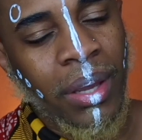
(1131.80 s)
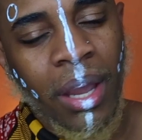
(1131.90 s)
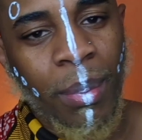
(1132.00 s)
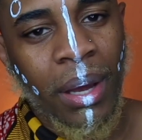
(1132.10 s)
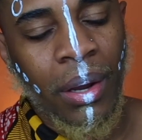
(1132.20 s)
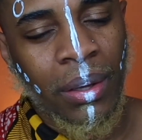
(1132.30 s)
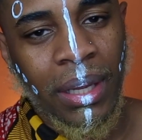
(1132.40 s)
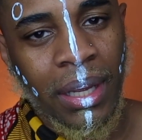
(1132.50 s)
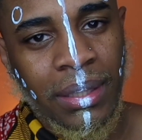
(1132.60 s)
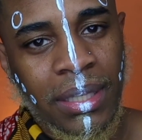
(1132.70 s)
don't care about all
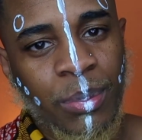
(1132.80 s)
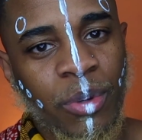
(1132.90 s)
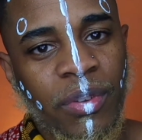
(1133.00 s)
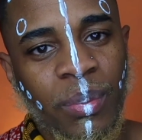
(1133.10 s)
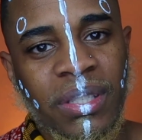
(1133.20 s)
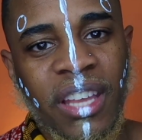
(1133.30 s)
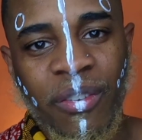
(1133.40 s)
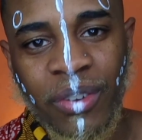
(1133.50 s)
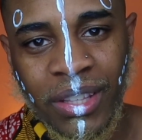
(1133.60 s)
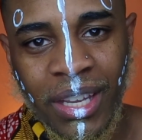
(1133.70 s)
that. This movie was
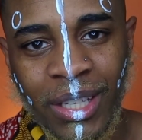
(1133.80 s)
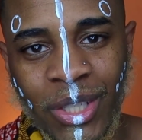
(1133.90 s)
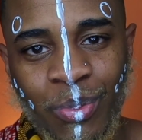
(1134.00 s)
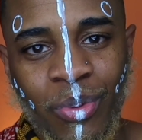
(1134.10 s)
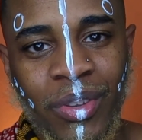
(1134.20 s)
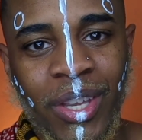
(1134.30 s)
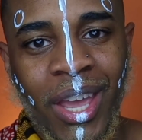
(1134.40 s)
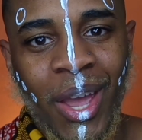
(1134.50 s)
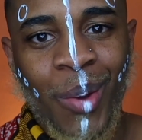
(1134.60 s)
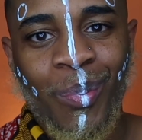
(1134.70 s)
everything. This
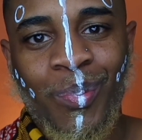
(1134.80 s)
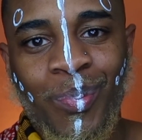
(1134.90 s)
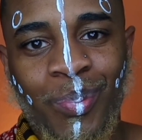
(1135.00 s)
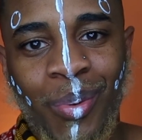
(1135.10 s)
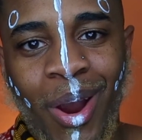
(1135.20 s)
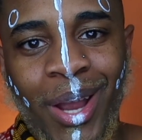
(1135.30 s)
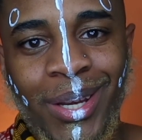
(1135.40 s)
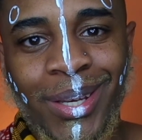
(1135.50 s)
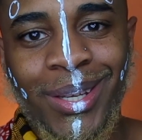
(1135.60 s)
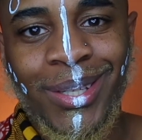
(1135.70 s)
movie
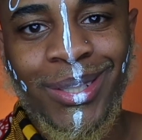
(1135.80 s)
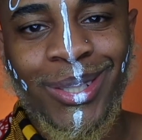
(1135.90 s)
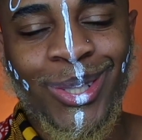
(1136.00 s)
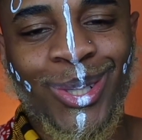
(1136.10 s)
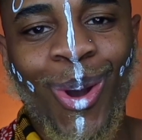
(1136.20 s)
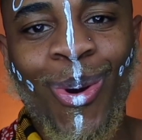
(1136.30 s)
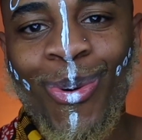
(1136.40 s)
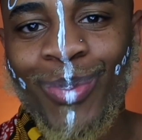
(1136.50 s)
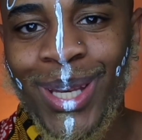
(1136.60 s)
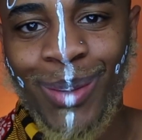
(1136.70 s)
brought
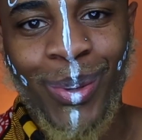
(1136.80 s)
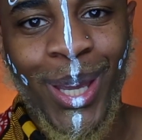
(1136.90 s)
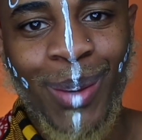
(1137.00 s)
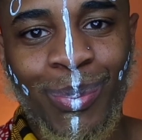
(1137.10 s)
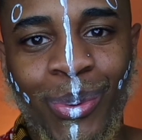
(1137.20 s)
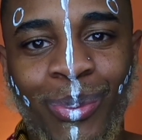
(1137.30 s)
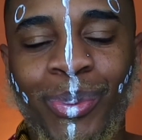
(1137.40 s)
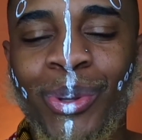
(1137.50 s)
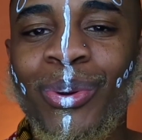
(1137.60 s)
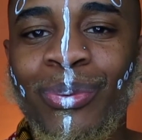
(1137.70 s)
so many people,
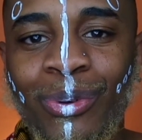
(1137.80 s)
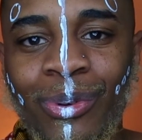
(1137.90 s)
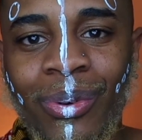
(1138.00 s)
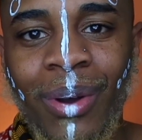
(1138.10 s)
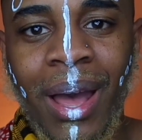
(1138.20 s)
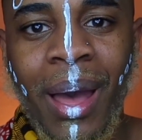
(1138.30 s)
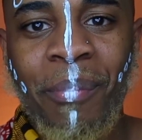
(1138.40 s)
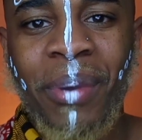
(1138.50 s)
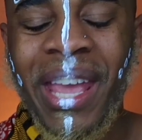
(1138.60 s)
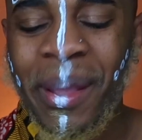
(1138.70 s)
beautiful
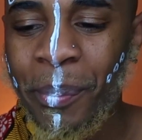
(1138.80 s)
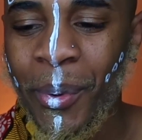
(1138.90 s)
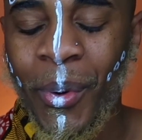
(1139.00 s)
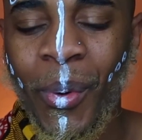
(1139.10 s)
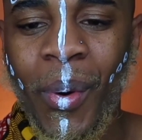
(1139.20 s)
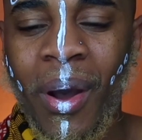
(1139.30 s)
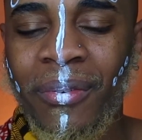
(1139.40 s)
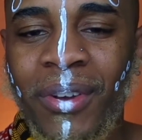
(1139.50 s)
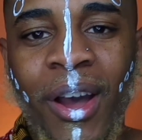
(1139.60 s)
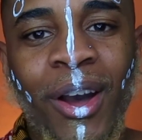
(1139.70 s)
people
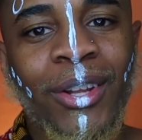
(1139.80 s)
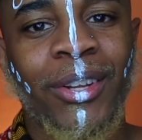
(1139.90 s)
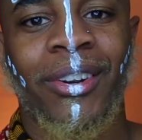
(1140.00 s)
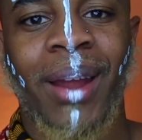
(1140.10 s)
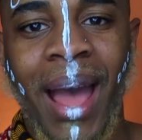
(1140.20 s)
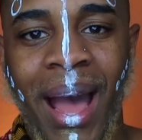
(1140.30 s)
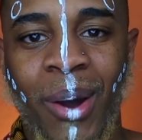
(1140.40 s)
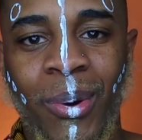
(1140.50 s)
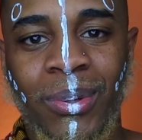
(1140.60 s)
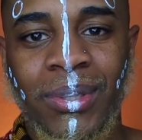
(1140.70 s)
of color
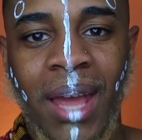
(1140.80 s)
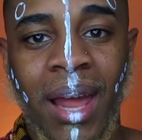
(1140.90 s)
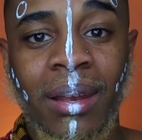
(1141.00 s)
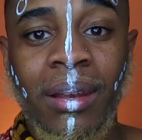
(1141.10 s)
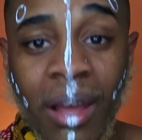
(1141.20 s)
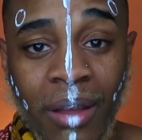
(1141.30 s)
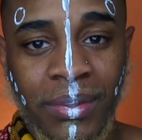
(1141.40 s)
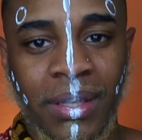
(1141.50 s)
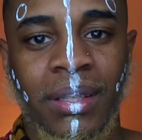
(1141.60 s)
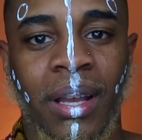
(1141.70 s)
out. I
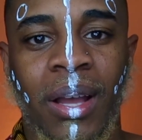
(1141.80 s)
love seeing the